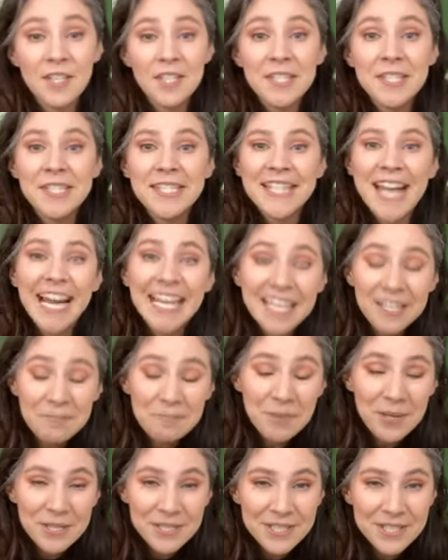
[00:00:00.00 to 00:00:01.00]
The
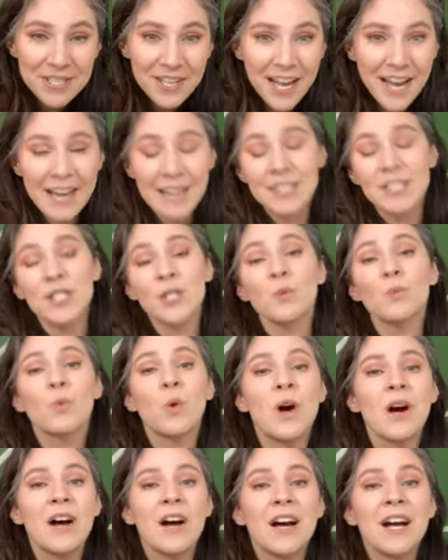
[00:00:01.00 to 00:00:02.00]
second personal hygiene
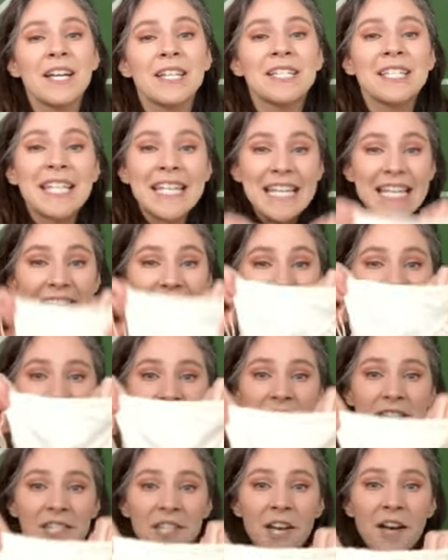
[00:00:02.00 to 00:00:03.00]
wand
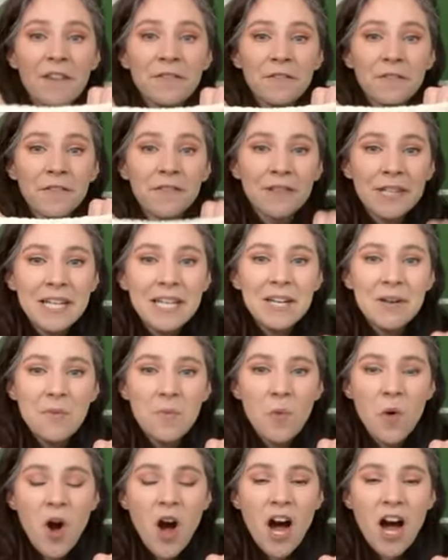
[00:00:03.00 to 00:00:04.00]
is the
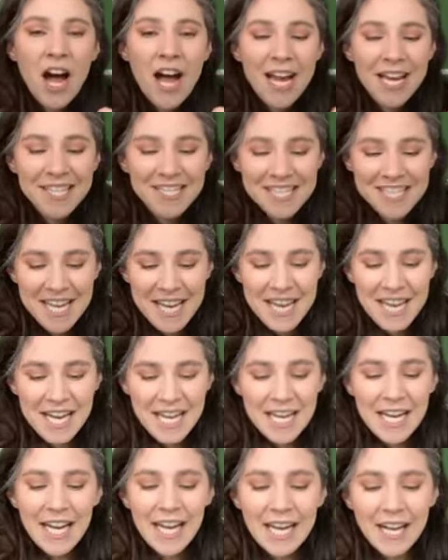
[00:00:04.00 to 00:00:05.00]
Freedom Wand.
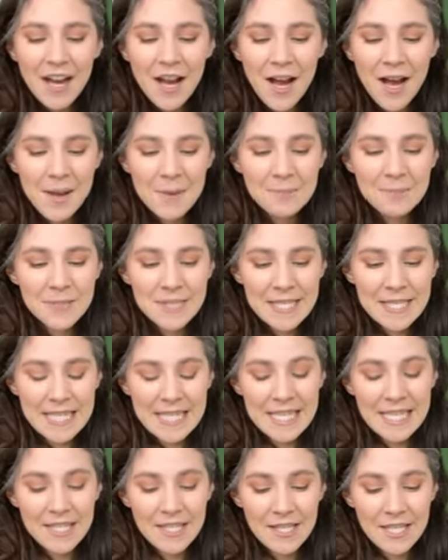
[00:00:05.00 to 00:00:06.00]
It comes
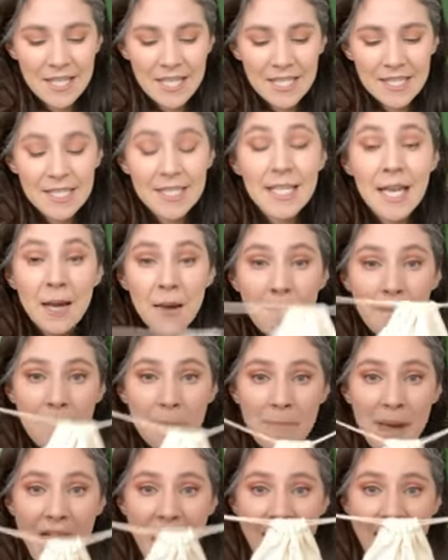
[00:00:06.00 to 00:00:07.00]
in this
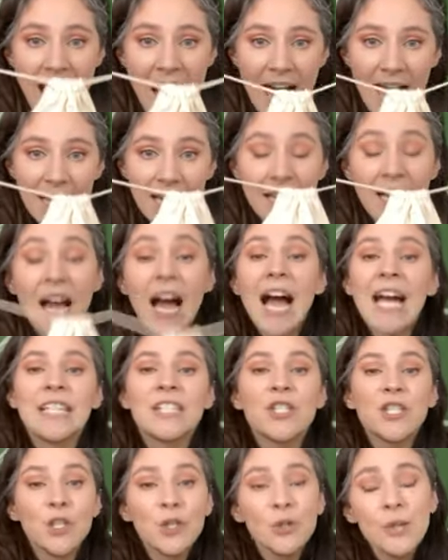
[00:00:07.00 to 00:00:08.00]
bag.
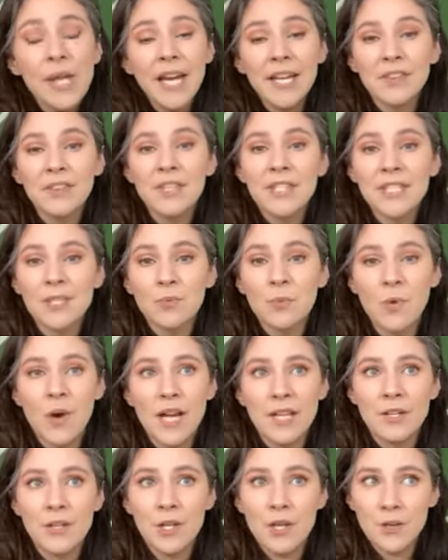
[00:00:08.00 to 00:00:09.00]
I do like this
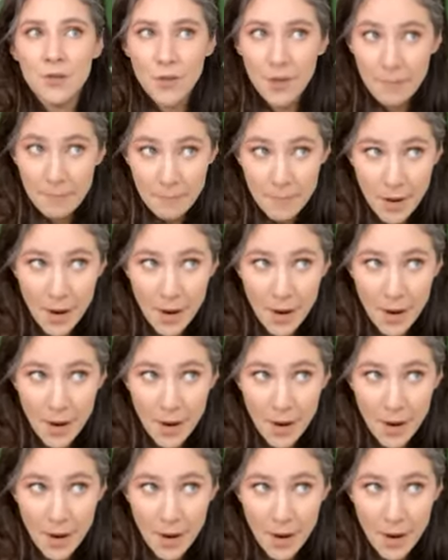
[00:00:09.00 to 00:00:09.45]
one the